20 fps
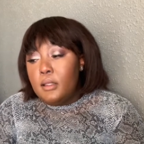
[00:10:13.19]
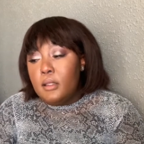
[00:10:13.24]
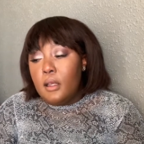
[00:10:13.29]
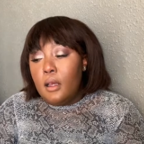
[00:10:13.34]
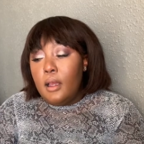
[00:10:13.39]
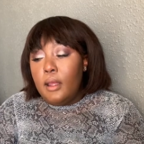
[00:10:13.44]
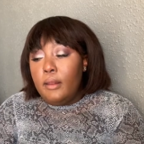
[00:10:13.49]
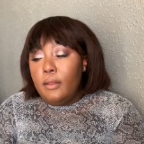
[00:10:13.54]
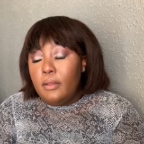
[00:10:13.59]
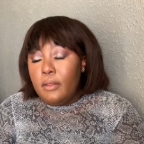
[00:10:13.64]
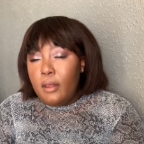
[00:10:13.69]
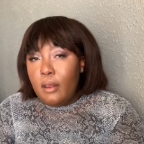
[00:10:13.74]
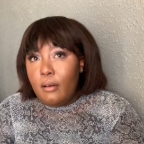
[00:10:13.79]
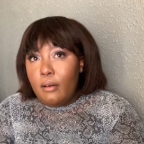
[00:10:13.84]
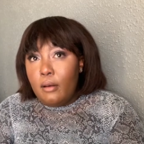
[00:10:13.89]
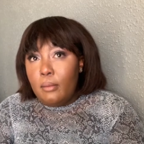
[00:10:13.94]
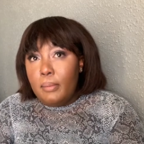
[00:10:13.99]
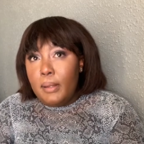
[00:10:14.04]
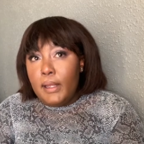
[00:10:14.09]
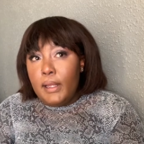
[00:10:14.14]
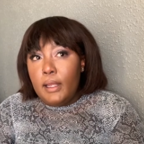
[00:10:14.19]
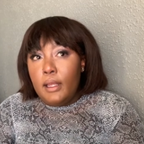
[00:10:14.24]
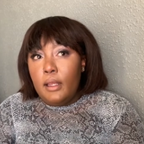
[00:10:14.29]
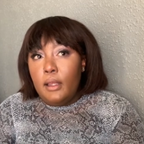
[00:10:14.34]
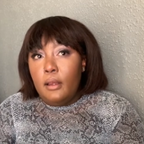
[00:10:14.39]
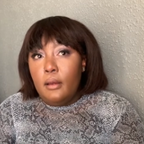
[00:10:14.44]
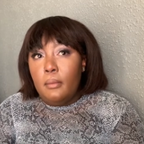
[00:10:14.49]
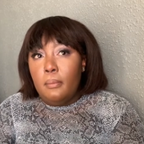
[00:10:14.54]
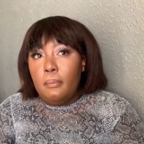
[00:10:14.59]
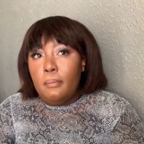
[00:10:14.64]
in therapy
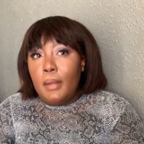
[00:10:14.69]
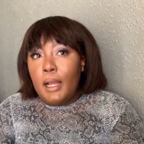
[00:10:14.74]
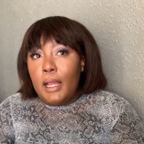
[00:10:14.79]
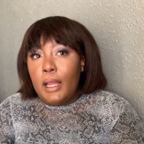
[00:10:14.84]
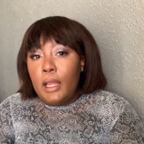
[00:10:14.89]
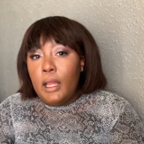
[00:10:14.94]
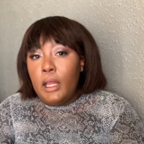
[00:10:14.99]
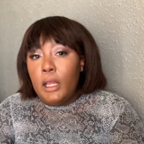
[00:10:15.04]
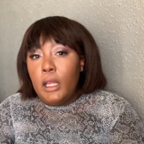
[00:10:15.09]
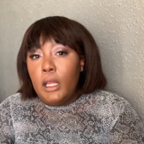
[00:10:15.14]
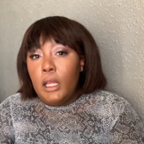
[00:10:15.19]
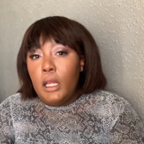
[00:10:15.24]
my